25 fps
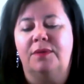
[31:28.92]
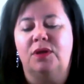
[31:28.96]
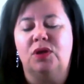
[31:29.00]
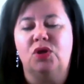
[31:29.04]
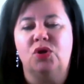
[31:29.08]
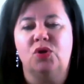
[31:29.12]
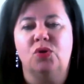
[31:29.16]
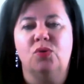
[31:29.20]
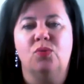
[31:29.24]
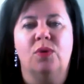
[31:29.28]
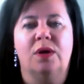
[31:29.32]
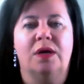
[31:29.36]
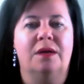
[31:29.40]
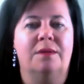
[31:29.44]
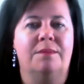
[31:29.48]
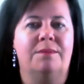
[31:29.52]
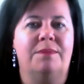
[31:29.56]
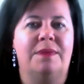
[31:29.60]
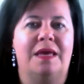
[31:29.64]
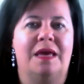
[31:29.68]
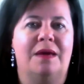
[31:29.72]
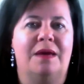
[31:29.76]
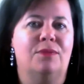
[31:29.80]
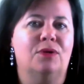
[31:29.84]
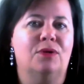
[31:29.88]
You want to
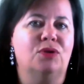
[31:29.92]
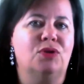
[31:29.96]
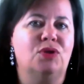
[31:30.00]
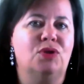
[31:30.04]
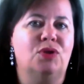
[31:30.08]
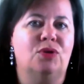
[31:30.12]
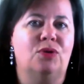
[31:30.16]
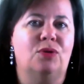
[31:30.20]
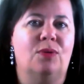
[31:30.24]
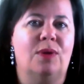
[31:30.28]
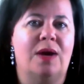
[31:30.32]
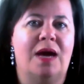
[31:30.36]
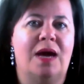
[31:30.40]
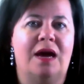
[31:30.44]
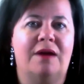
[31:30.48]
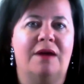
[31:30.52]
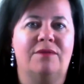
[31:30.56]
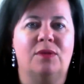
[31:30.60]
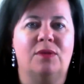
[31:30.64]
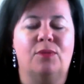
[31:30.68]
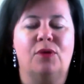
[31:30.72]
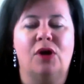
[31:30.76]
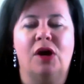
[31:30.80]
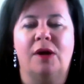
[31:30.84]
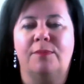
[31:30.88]
be able to
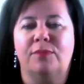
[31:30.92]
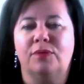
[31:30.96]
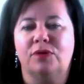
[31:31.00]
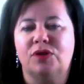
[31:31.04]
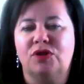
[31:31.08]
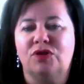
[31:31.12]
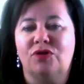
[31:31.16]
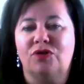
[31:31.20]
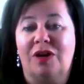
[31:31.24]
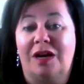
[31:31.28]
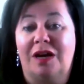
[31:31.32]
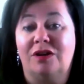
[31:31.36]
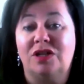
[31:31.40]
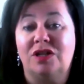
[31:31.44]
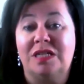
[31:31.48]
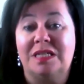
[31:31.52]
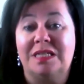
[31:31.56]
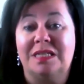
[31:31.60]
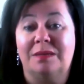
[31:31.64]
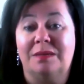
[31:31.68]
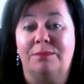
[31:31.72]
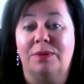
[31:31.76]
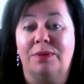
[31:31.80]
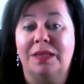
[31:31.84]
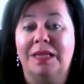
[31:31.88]
have the proper
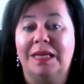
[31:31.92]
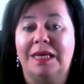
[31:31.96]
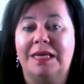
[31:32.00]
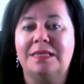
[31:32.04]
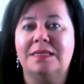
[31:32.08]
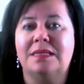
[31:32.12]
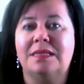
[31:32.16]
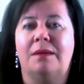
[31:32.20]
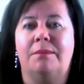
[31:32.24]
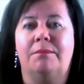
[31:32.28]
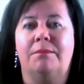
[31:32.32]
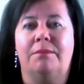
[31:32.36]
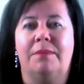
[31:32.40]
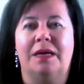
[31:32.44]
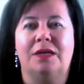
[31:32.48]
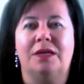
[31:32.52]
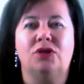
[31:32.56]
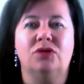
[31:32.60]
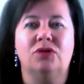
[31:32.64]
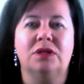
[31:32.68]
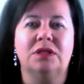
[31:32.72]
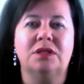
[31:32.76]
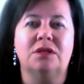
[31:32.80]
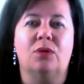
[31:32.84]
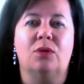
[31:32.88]
strategies in place and
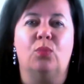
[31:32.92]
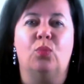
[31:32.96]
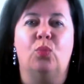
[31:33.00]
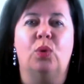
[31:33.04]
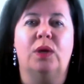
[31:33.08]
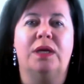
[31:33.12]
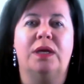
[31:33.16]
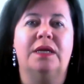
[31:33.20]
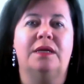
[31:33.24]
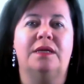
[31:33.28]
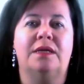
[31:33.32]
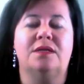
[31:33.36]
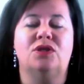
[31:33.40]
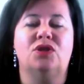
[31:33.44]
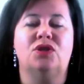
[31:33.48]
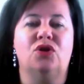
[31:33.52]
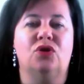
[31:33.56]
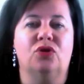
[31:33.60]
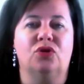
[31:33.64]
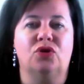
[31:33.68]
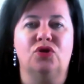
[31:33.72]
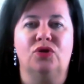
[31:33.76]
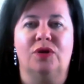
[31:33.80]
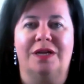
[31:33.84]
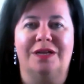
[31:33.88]
metrics on what it is
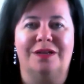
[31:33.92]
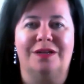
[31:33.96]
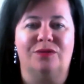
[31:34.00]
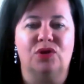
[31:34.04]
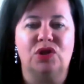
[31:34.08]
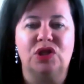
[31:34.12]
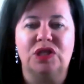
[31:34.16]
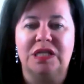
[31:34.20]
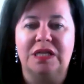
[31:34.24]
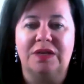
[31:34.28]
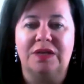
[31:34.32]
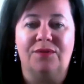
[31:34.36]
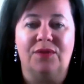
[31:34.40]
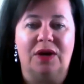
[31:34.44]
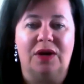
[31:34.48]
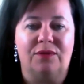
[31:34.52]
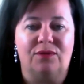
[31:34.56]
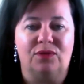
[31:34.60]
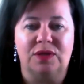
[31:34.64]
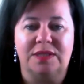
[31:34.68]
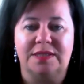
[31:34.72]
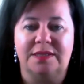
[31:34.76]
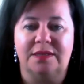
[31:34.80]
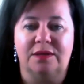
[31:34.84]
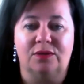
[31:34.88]
you're trying to achieve
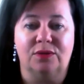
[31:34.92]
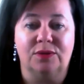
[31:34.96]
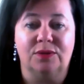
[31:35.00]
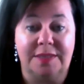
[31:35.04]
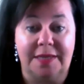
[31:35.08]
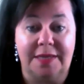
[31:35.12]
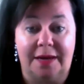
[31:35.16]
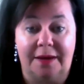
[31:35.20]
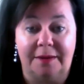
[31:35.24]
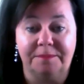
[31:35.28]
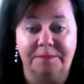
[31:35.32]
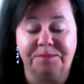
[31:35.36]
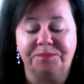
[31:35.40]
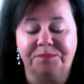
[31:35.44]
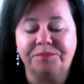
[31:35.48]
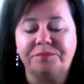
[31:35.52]
every single day.